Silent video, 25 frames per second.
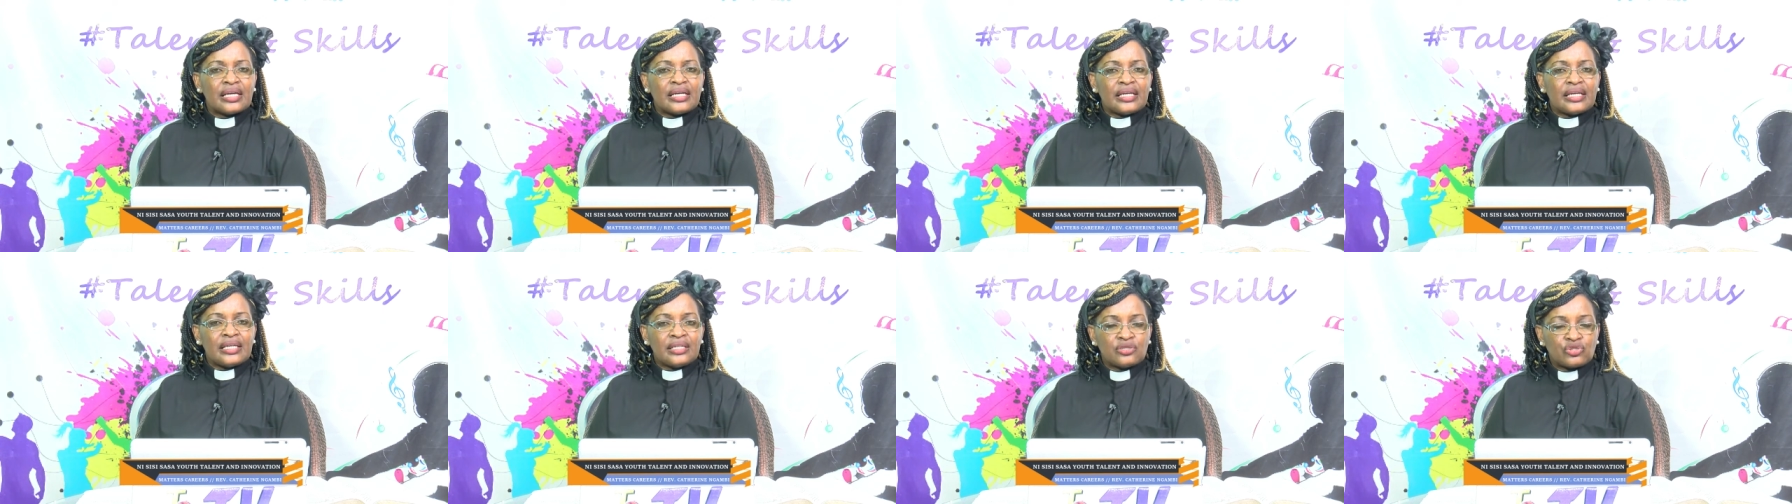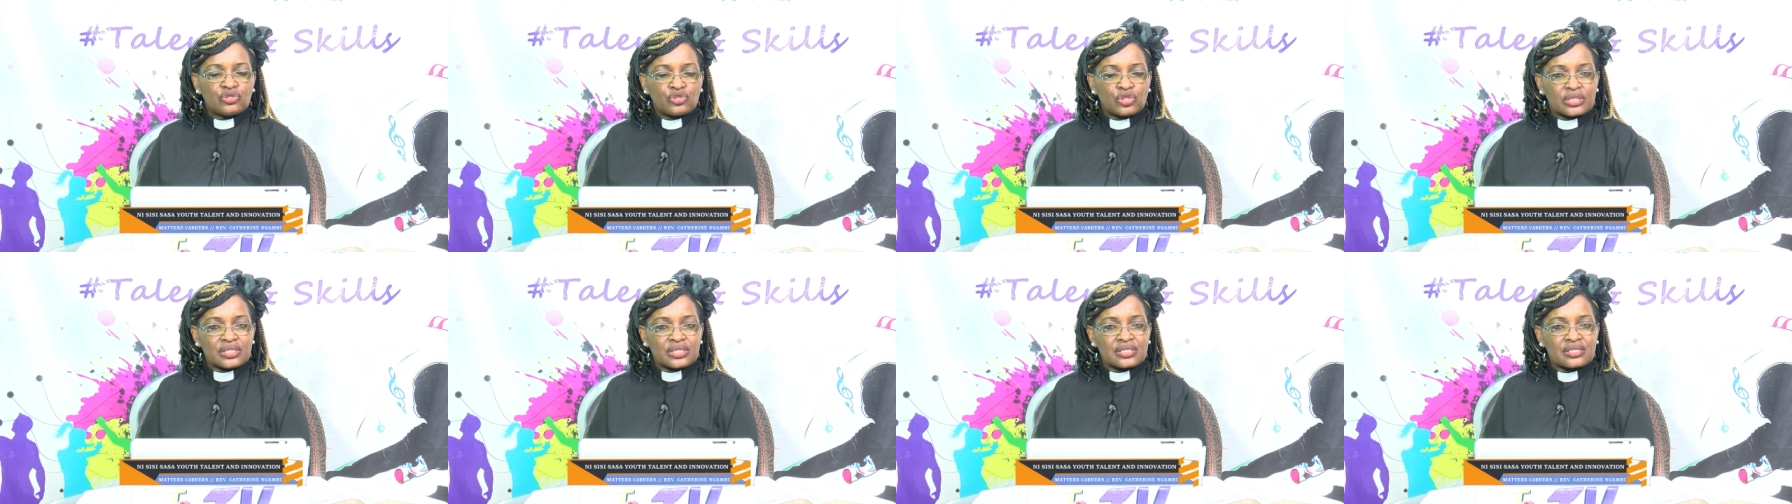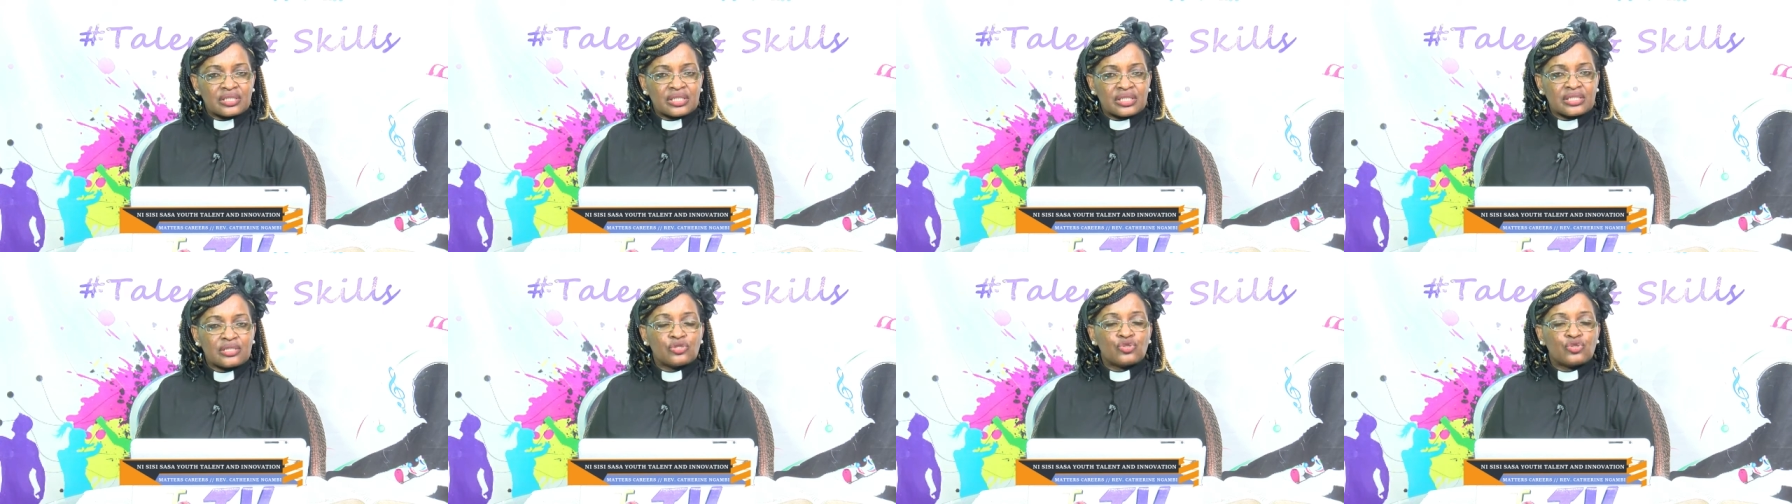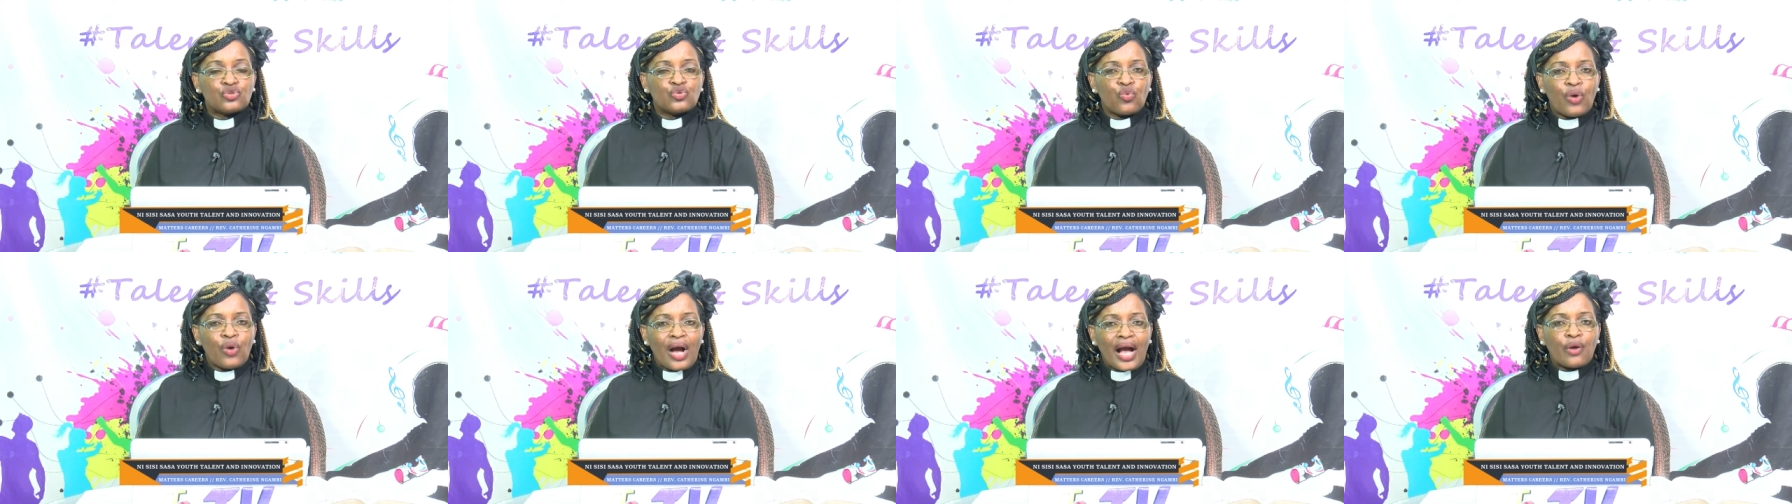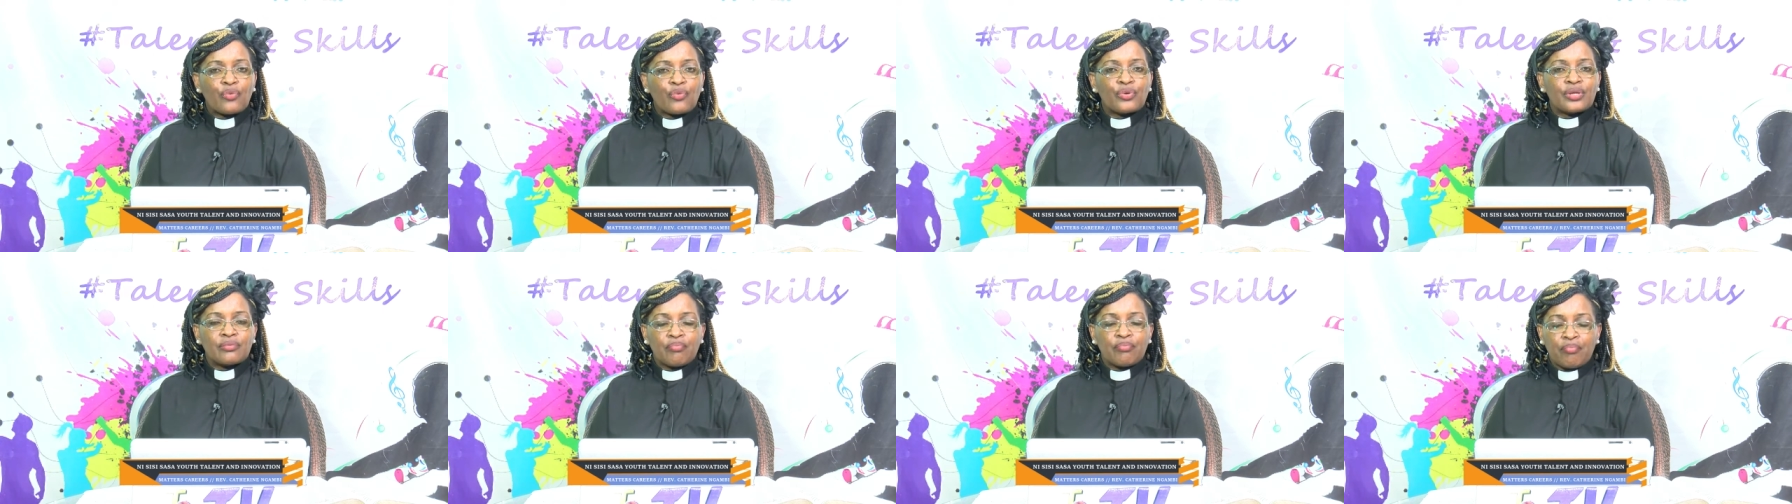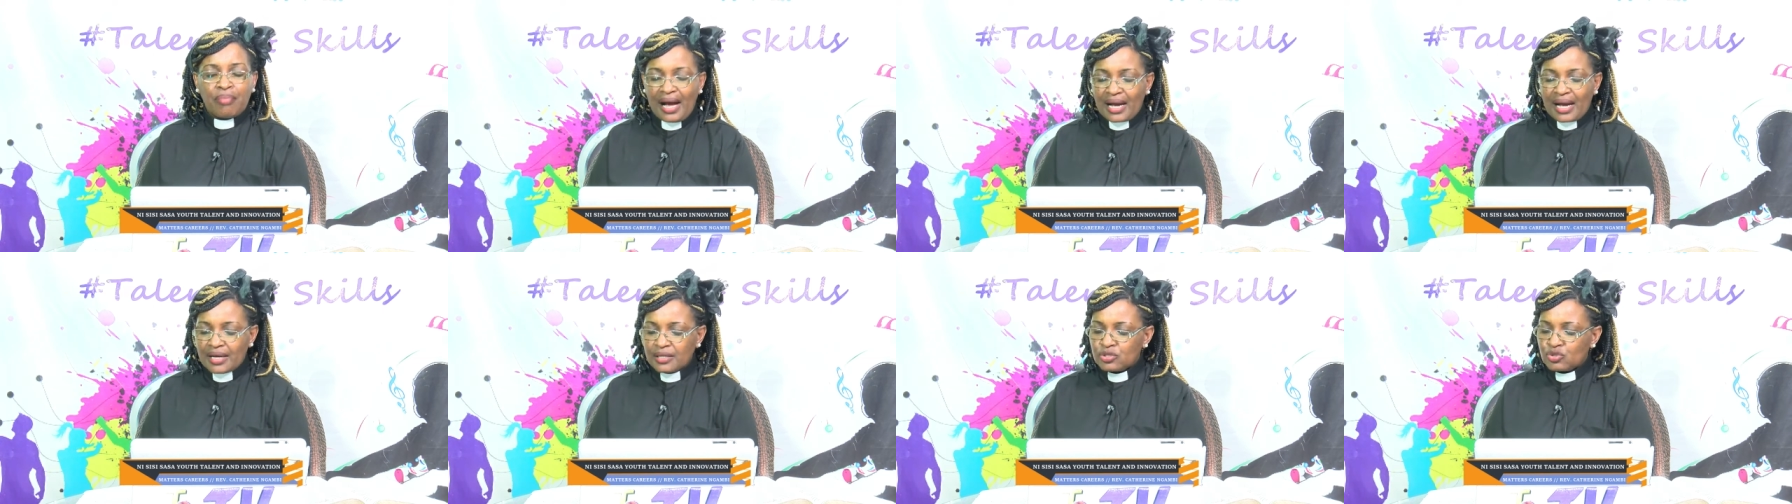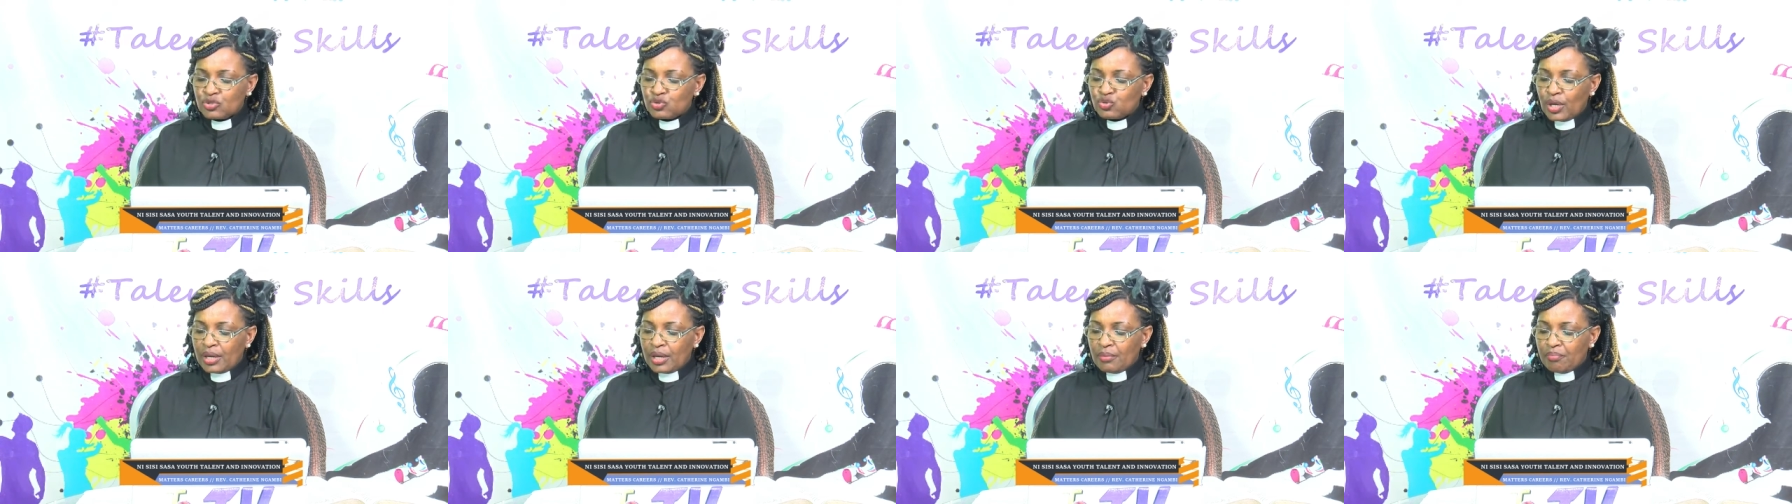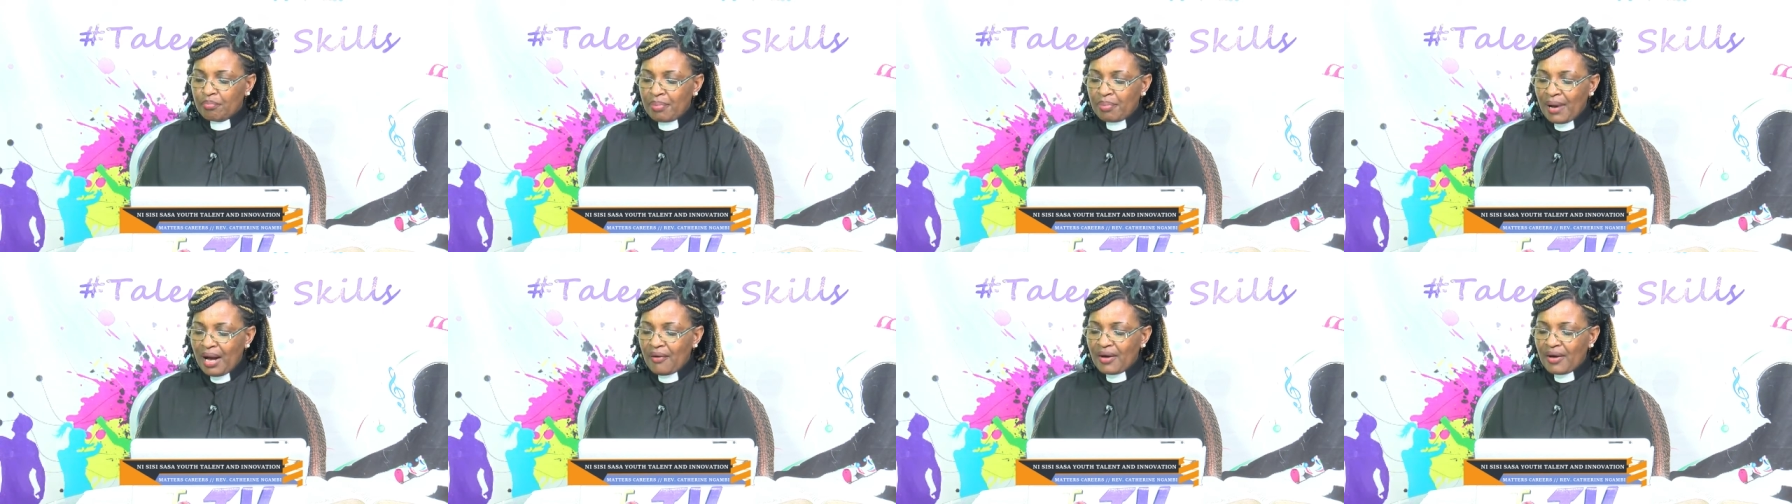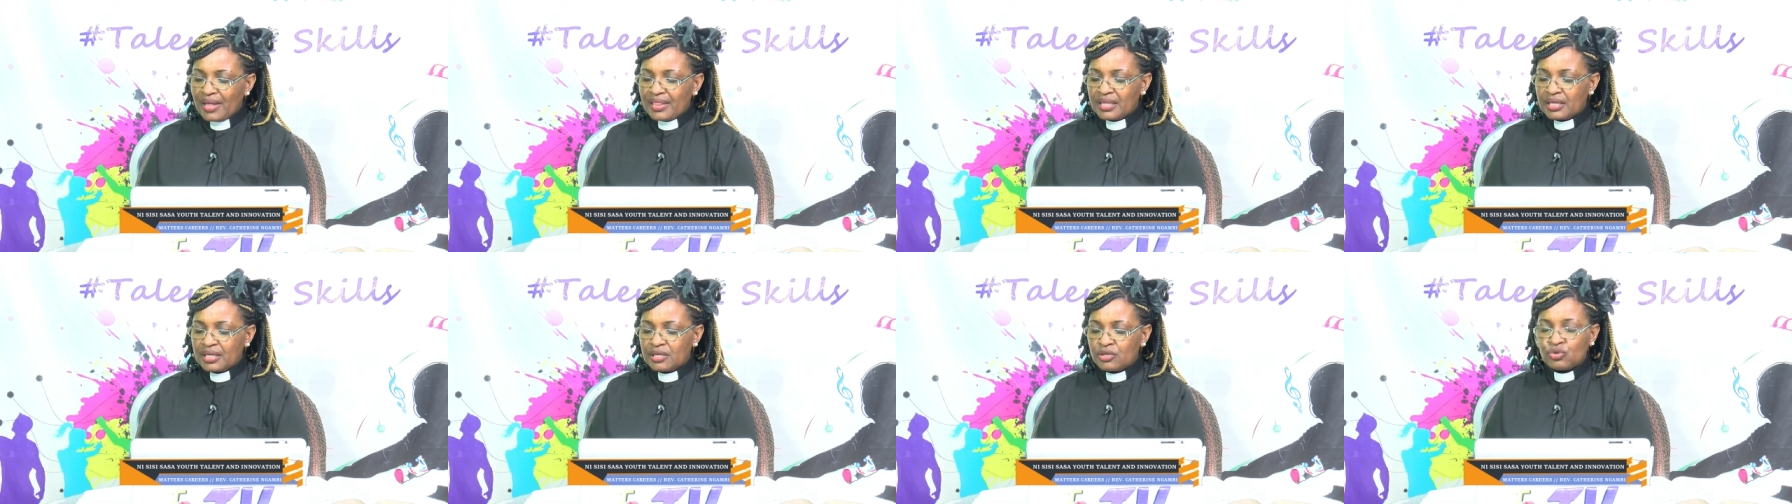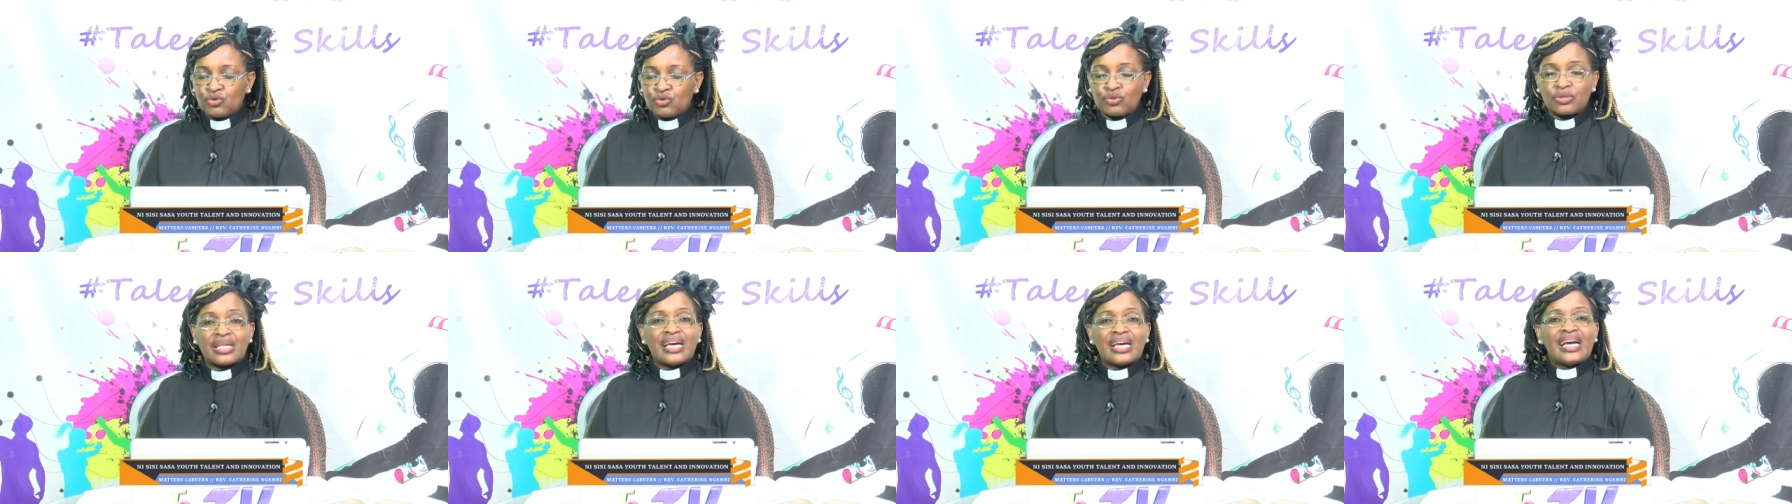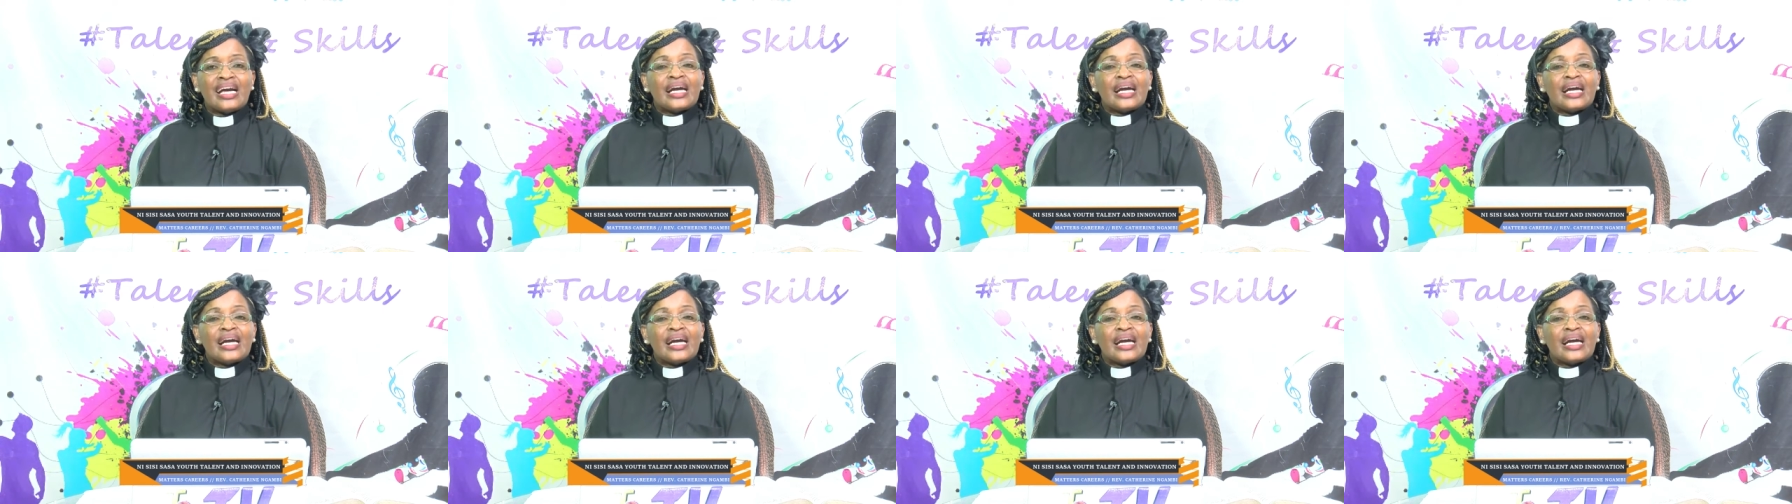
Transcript: interest rates, to work with banks to empower the youth,